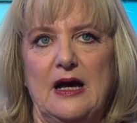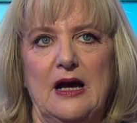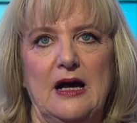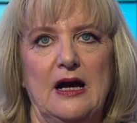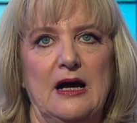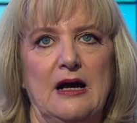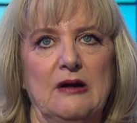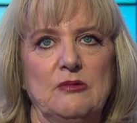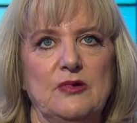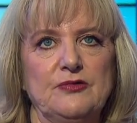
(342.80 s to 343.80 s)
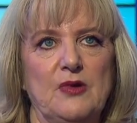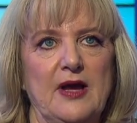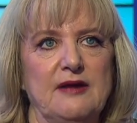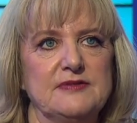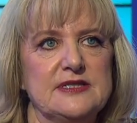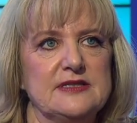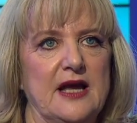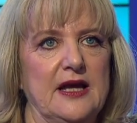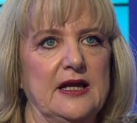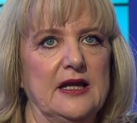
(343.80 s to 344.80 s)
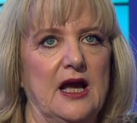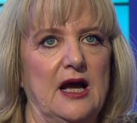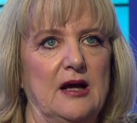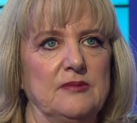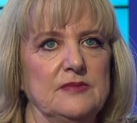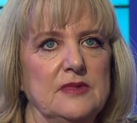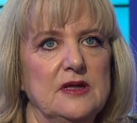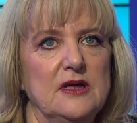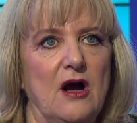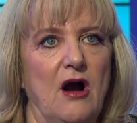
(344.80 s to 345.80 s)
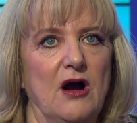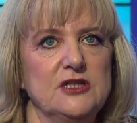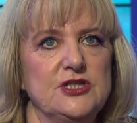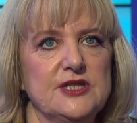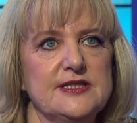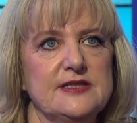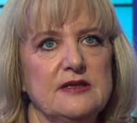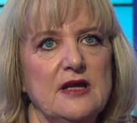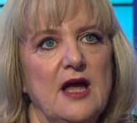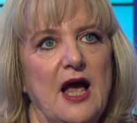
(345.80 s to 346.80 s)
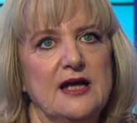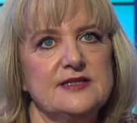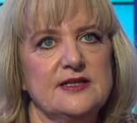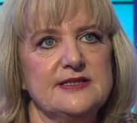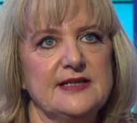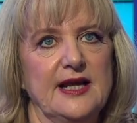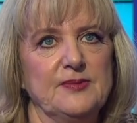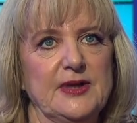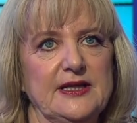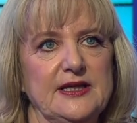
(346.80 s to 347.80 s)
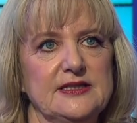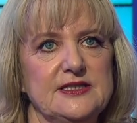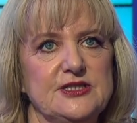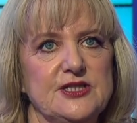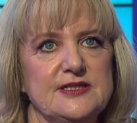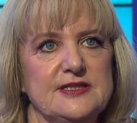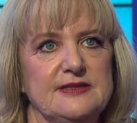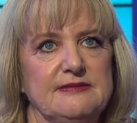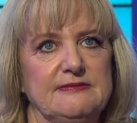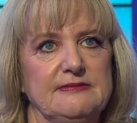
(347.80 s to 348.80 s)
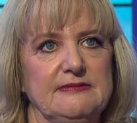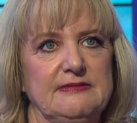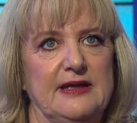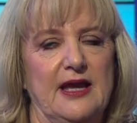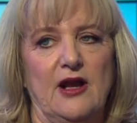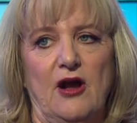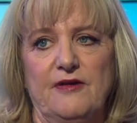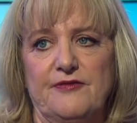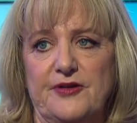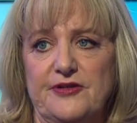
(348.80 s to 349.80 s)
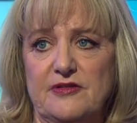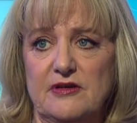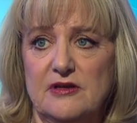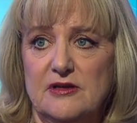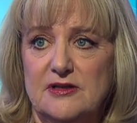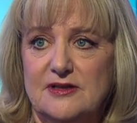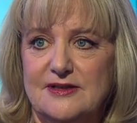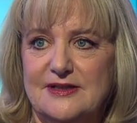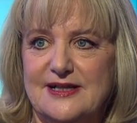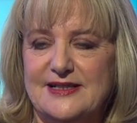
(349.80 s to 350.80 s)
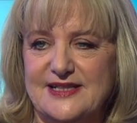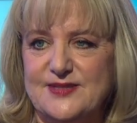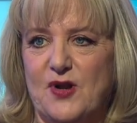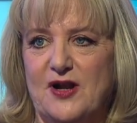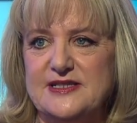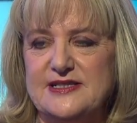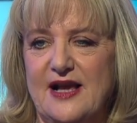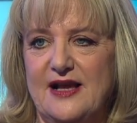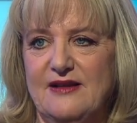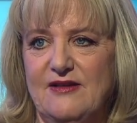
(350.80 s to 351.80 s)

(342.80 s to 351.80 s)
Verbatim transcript: Uh, what do I have a saying? Um, oh, just... As I say to my kids, just get over it. That's what I say a